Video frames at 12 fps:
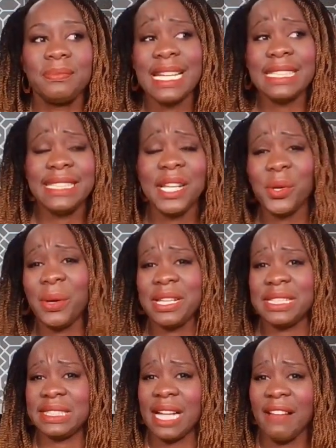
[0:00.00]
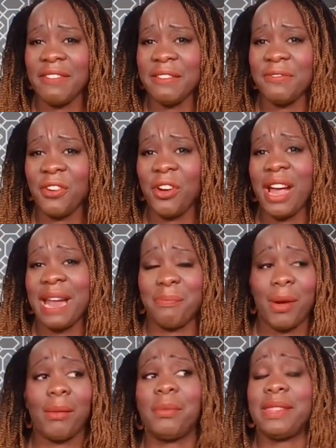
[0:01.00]
Yes, they know what they're solving for,
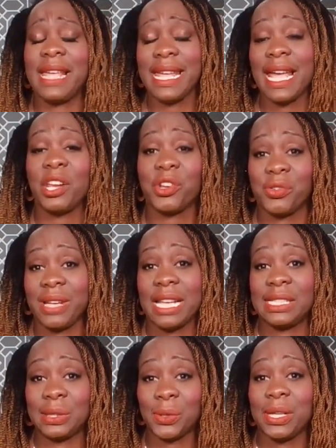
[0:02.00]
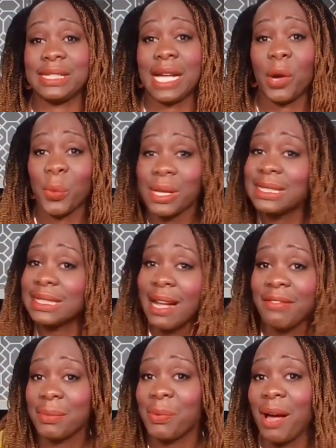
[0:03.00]
and probably they can create stories that will
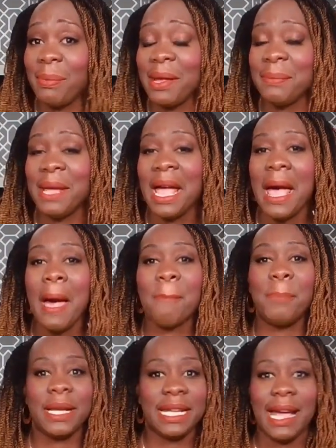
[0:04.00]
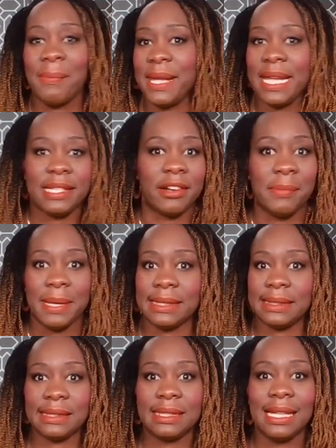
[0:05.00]
solve the problem, but it can be hit or miss.